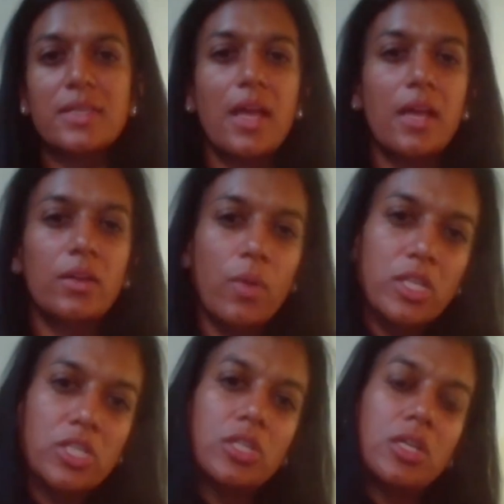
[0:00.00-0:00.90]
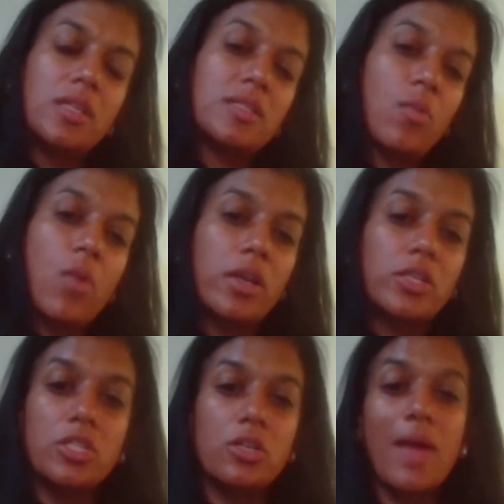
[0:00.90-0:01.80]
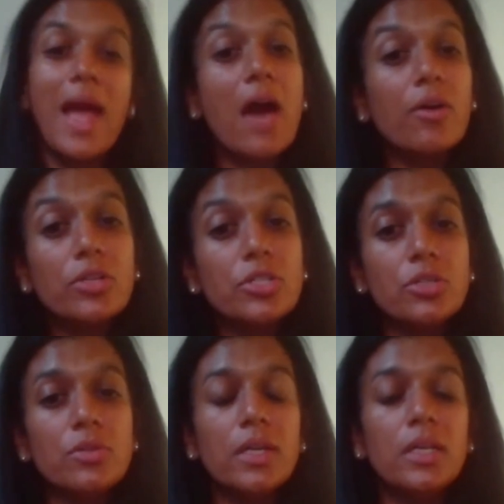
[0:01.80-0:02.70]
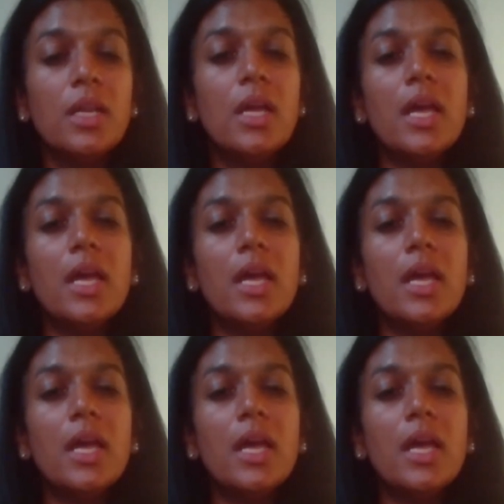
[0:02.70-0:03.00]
that had questions, that wanted to know how to do it.